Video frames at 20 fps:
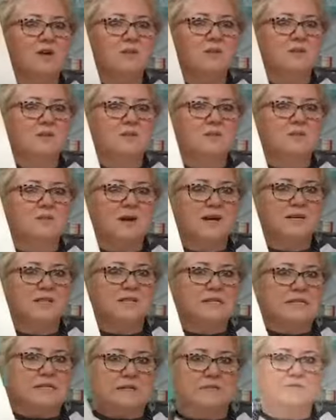it looks by
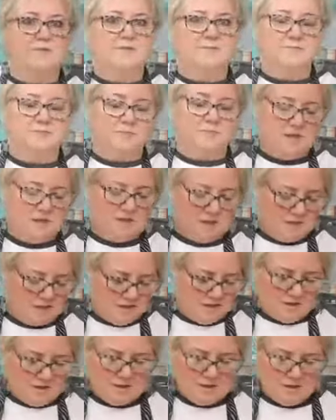itself.
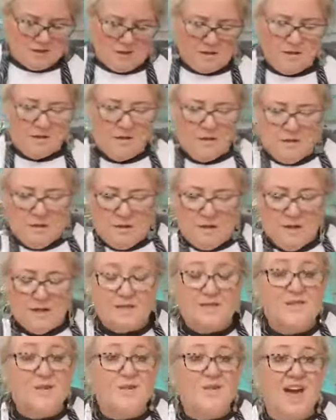And
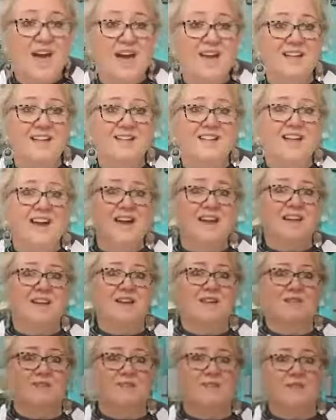so that kind
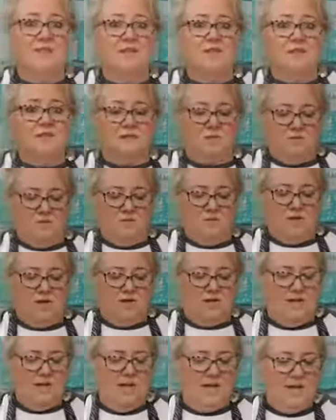of is
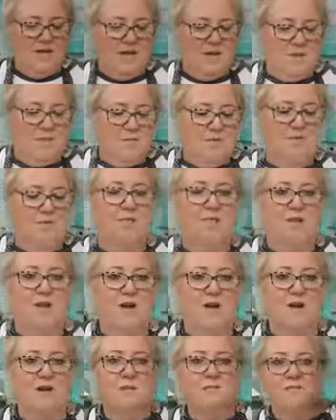what came
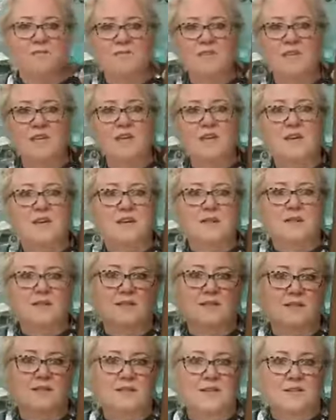from
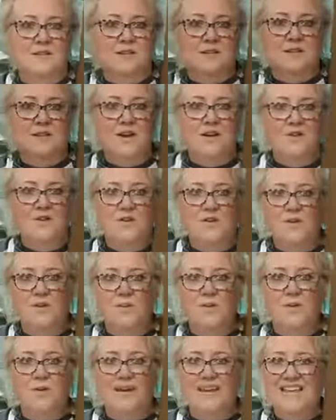this. So you can
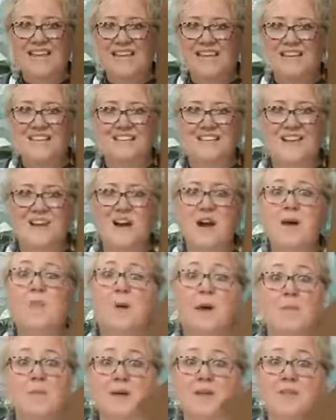pretty these up.
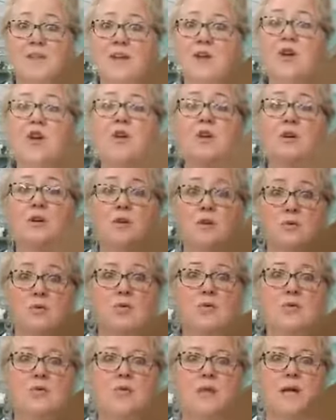I mean, they're
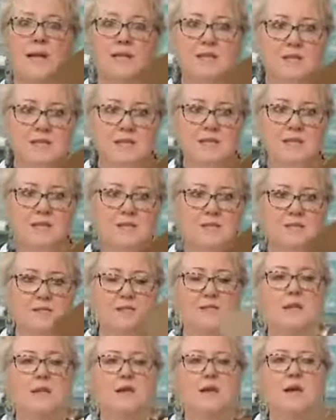cool like this,
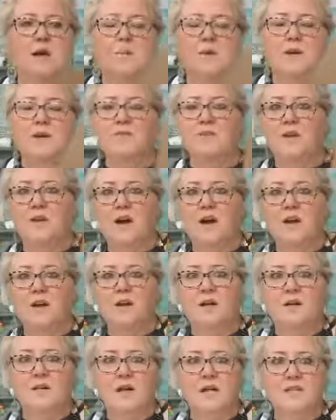but if you got
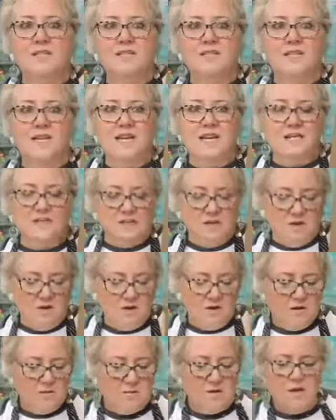a lot of stains on
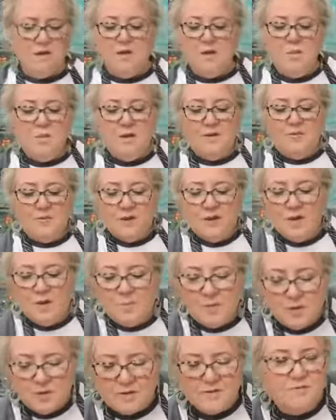them, but if you're going to
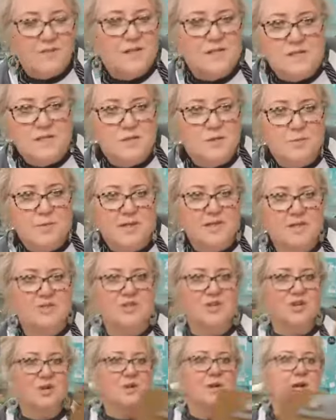put a vintage
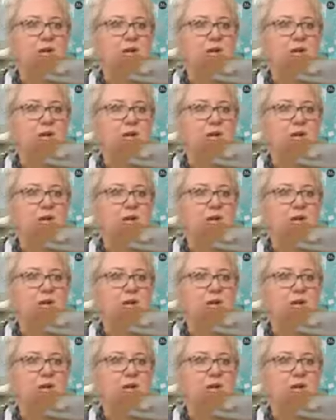picture,